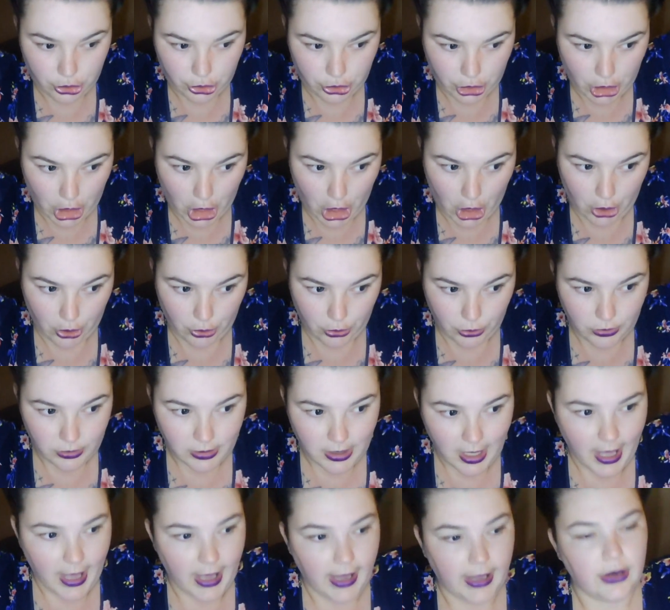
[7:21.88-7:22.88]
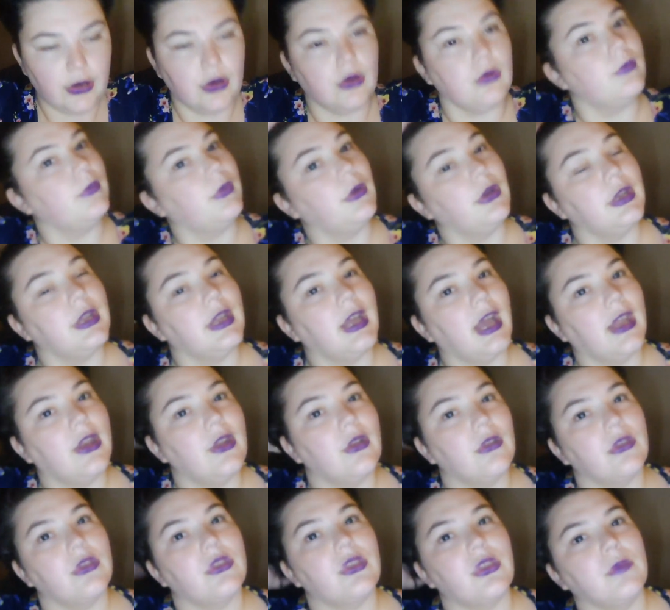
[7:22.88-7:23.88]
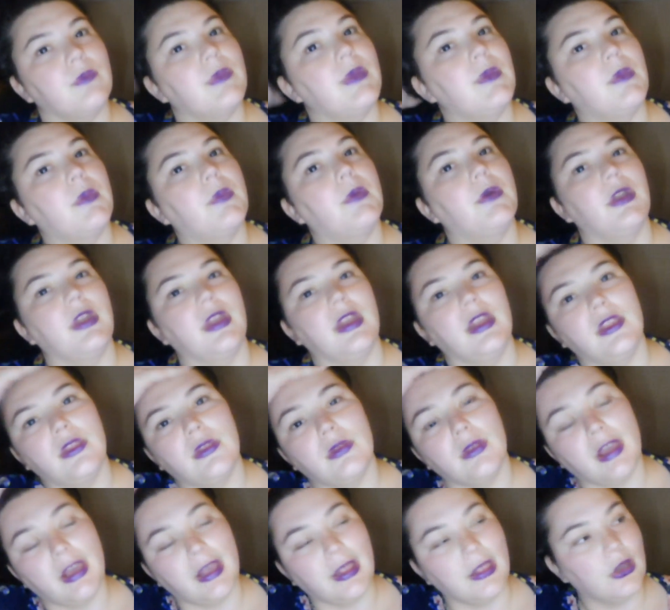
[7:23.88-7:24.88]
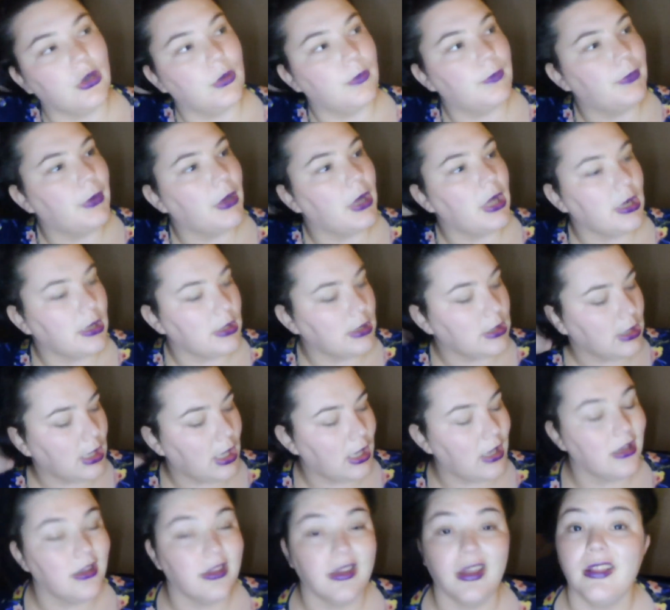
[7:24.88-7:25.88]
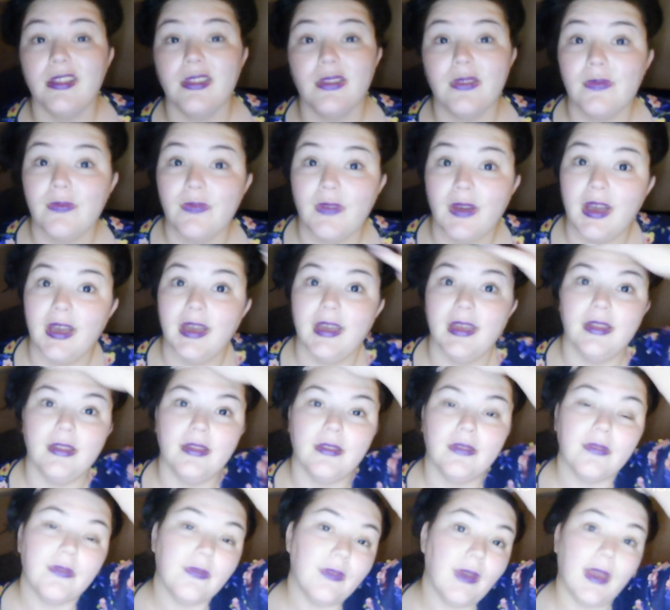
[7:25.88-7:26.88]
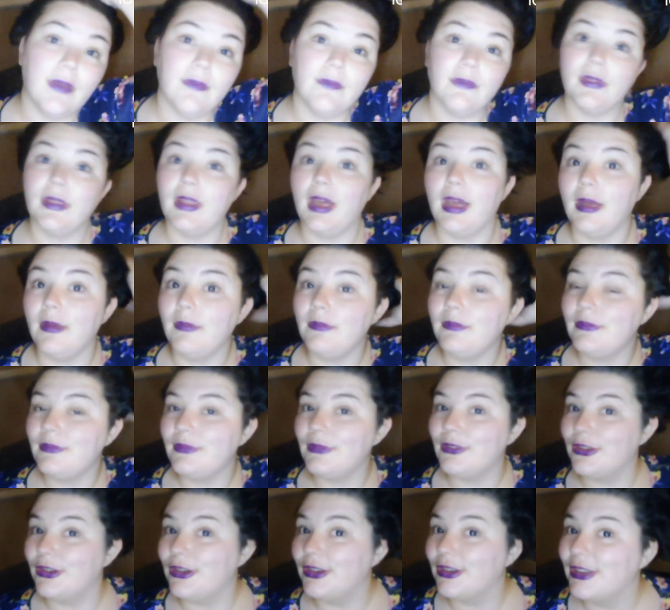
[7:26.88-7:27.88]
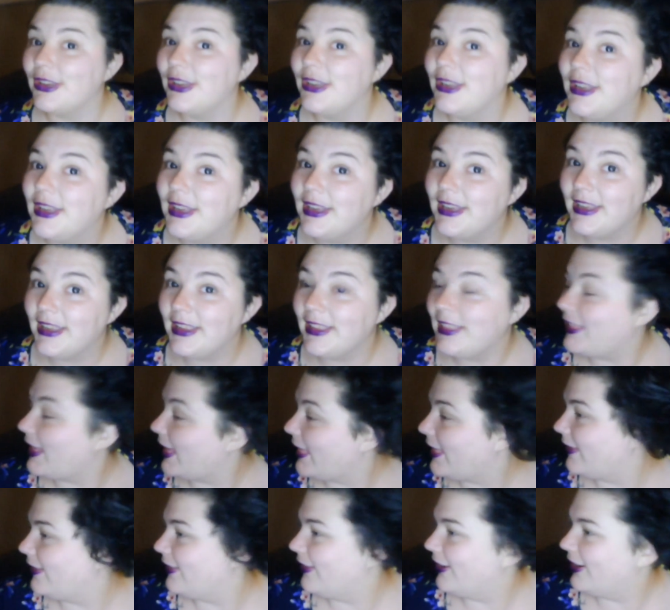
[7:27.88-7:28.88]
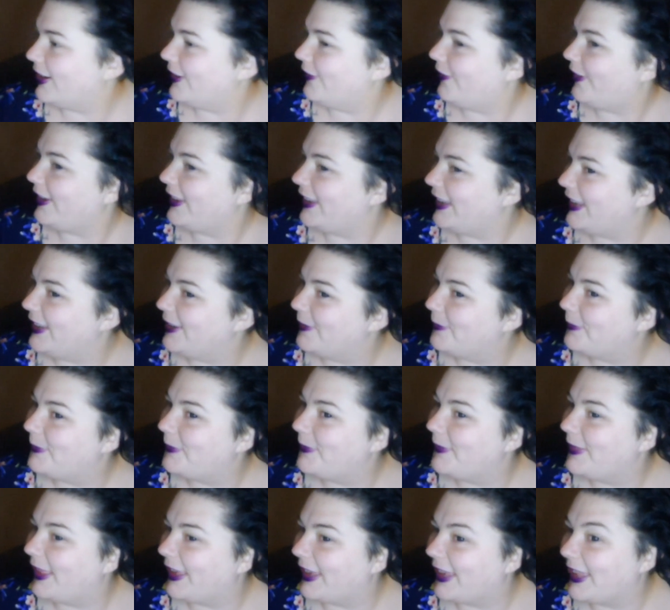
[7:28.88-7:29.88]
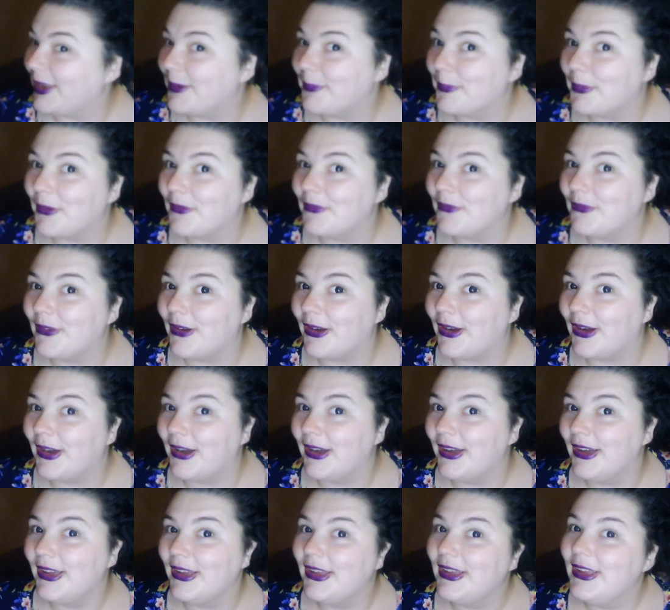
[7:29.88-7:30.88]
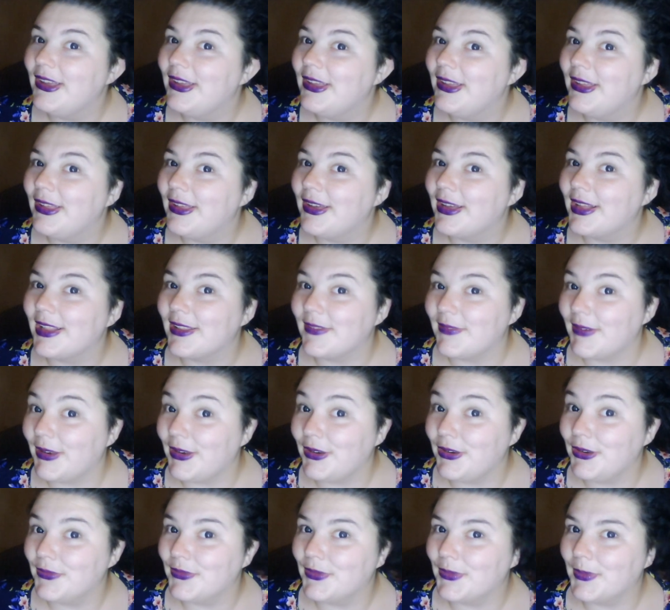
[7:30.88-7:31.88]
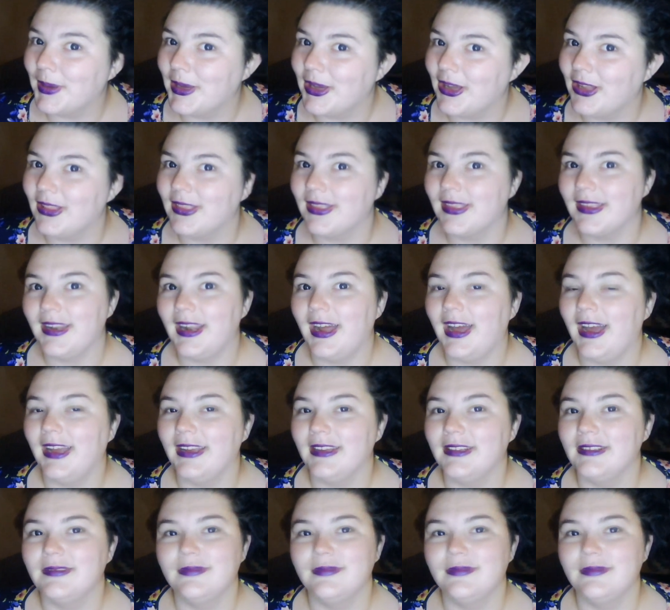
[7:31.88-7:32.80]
So I know that some people put it into like a little bun, and that's fine. It's fine for them. Look, tell how long I've had it in a bun for. Because I've had another wig on today.